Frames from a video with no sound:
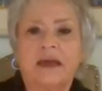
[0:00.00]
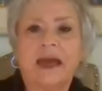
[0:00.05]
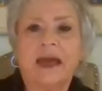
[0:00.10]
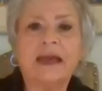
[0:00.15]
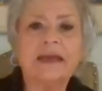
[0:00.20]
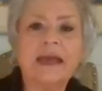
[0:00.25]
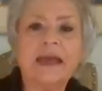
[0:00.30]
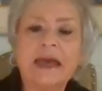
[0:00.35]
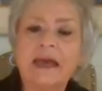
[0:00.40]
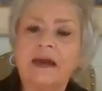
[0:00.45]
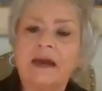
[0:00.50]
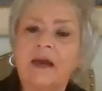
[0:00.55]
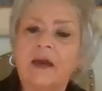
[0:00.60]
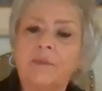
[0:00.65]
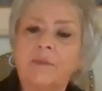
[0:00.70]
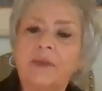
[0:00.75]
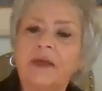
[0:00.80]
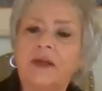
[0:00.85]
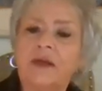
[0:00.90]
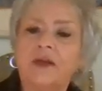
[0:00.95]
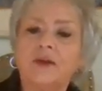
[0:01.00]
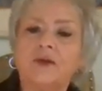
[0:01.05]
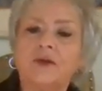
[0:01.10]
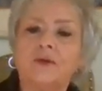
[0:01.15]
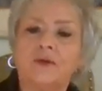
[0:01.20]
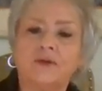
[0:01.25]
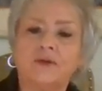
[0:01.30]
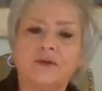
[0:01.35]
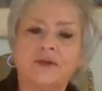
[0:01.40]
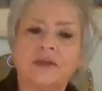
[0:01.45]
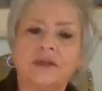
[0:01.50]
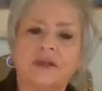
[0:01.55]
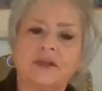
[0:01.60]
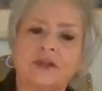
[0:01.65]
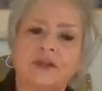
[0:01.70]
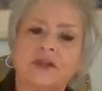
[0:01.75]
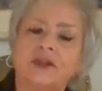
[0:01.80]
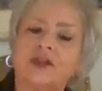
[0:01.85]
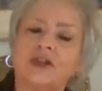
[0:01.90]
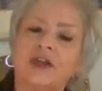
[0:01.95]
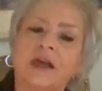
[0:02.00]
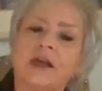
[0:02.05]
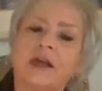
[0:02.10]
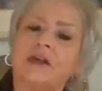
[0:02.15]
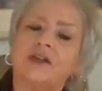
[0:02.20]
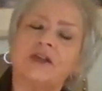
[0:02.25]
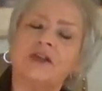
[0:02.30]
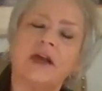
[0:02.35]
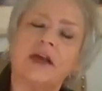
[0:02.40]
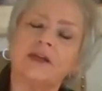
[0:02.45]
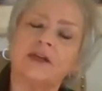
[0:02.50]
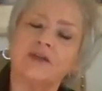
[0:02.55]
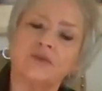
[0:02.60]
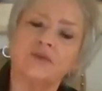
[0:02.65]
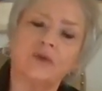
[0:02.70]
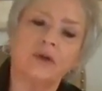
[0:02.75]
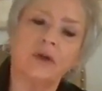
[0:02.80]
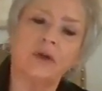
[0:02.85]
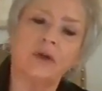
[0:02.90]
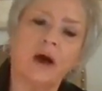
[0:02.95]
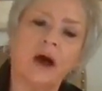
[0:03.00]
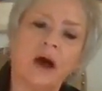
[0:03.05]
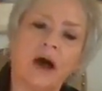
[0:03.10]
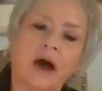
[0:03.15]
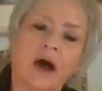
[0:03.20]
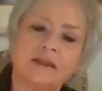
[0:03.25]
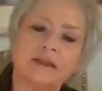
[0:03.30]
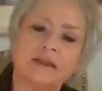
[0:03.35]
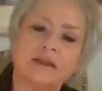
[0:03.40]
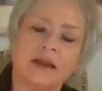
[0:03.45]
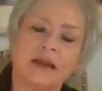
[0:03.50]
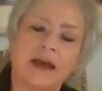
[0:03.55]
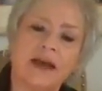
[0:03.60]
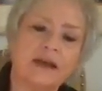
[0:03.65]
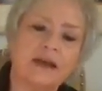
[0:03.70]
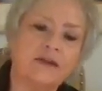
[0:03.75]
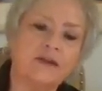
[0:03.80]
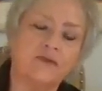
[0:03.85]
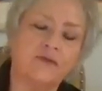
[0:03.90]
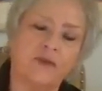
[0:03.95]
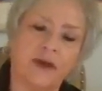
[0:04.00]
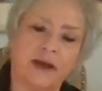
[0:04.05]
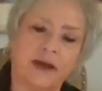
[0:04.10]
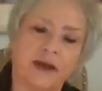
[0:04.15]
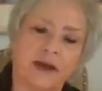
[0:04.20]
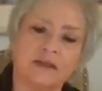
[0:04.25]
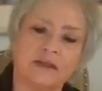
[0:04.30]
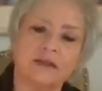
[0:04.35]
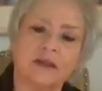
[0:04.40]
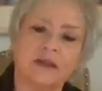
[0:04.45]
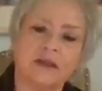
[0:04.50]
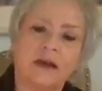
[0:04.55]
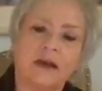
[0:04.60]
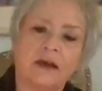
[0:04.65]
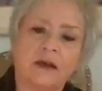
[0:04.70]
and cannot be used to change natural laws and effects